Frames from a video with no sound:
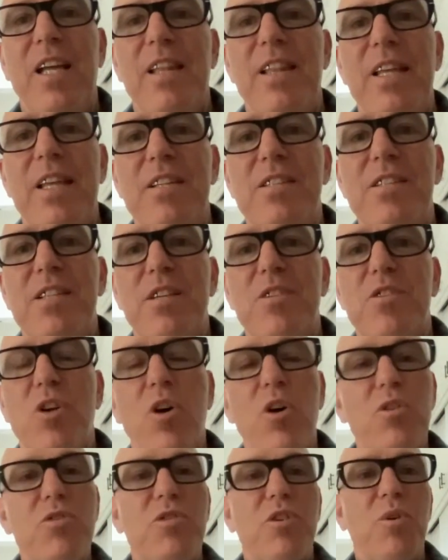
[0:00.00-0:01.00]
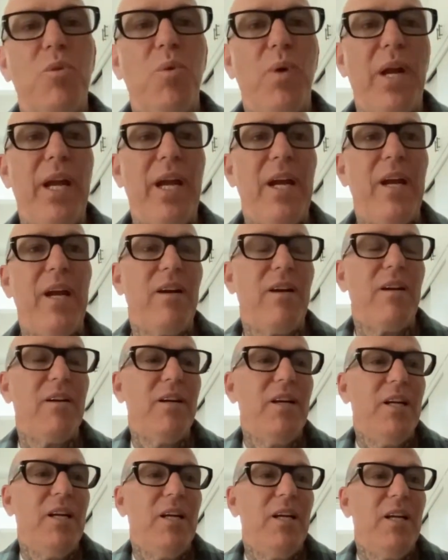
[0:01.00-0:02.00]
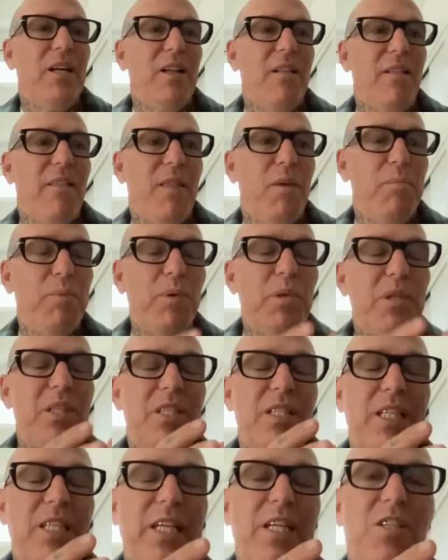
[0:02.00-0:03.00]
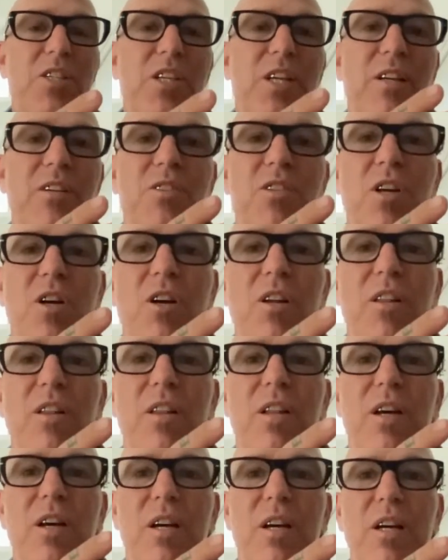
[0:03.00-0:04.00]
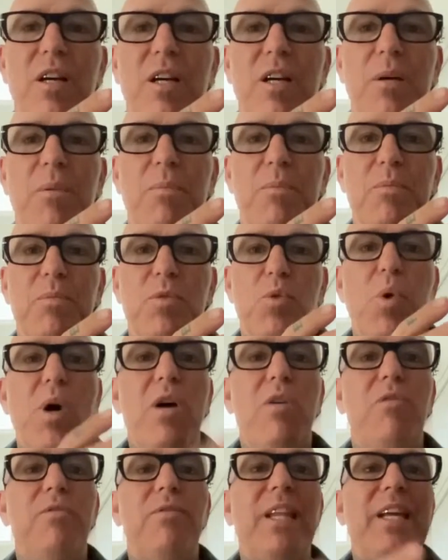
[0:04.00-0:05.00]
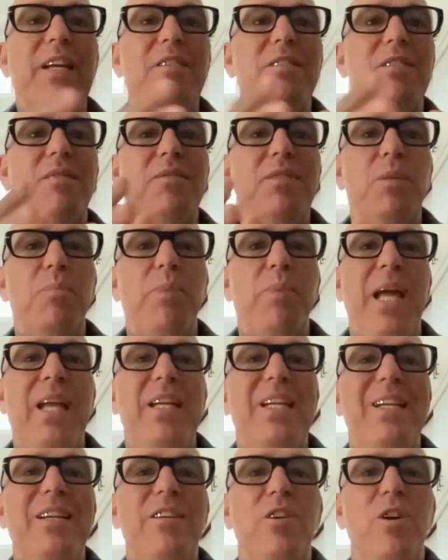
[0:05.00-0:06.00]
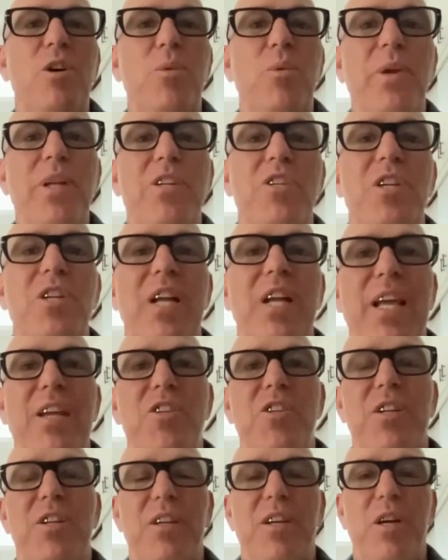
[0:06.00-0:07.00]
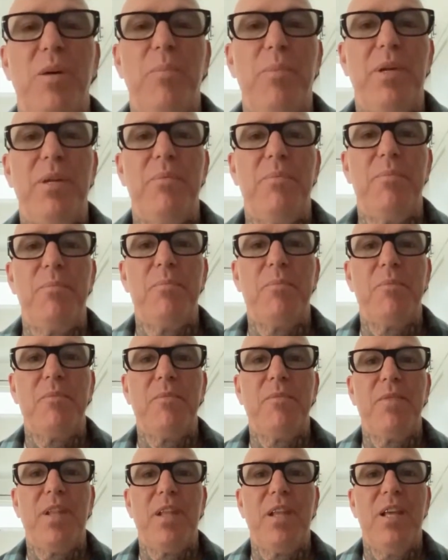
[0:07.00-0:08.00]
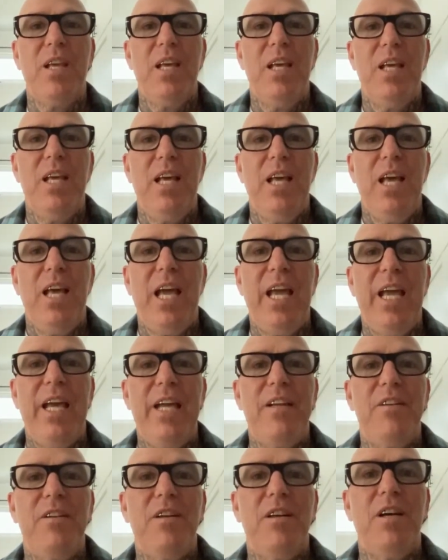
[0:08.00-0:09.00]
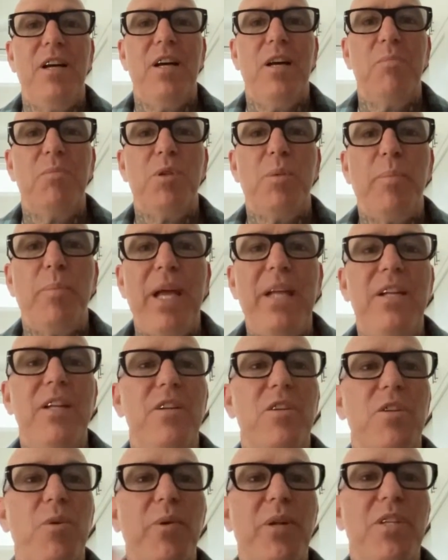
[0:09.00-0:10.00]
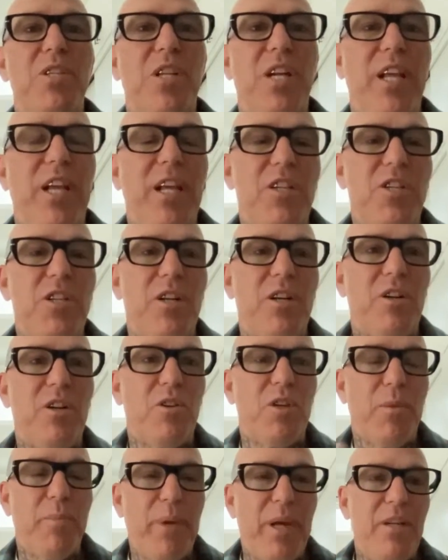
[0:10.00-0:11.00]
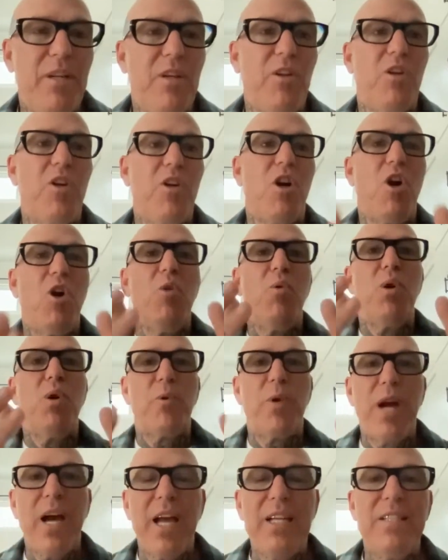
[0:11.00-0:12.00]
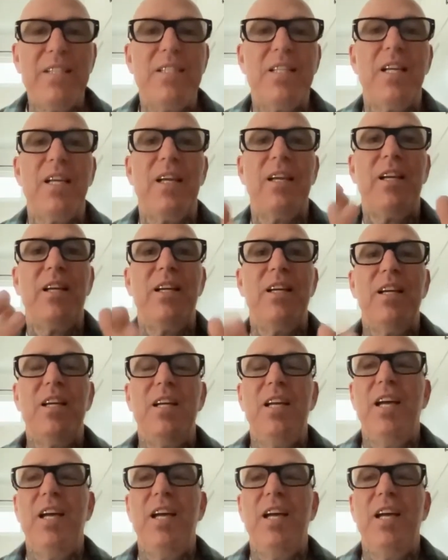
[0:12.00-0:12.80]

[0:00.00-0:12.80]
this is also where the Buddha's teachings on the 12 links of dependent origination come in. And dependent origination or dependent co-arising